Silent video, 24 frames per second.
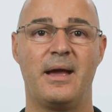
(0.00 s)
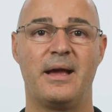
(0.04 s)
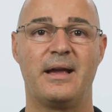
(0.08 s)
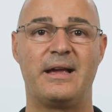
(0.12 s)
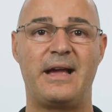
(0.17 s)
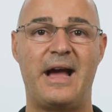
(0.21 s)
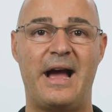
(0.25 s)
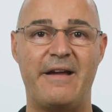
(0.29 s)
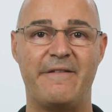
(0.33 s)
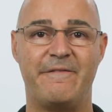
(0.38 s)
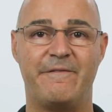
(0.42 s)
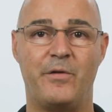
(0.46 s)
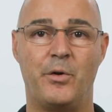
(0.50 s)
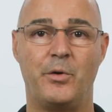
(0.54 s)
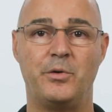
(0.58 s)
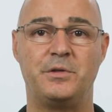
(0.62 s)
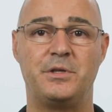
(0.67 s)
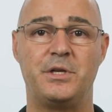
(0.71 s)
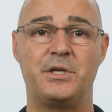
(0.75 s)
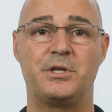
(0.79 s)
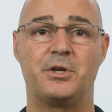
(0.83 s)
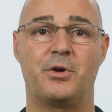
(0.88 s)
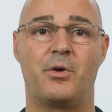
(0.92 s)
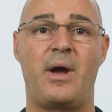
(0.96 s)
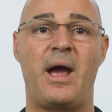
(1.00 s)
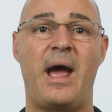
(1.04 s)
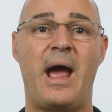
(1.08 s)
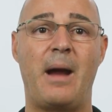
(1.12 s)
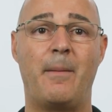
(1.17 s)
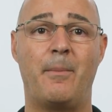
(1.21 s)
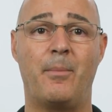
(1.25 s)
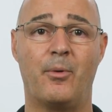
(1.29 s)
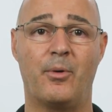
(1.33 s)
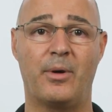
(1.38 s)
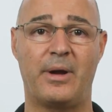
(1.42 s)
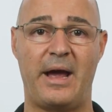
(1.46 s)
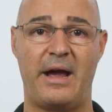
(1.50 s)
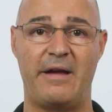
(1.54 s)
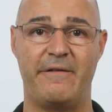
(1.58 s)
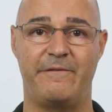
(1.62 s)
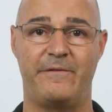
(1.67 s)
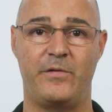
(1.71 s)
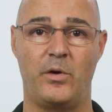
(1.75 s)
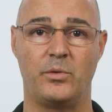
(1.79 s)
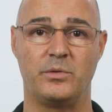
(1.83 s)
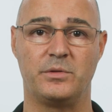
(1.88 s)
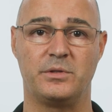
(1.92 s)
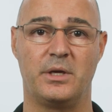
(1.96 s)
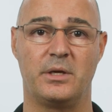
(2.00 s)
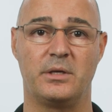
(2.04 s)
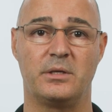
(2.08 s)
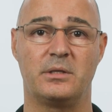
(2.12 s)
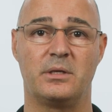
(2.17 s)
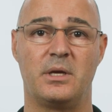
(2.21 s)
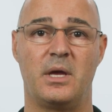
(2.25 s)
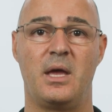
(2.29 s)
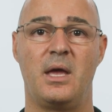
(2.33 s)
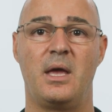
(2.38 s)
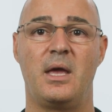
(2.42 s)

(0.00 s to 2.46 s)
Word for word: Kyphosis or hyperkyphosis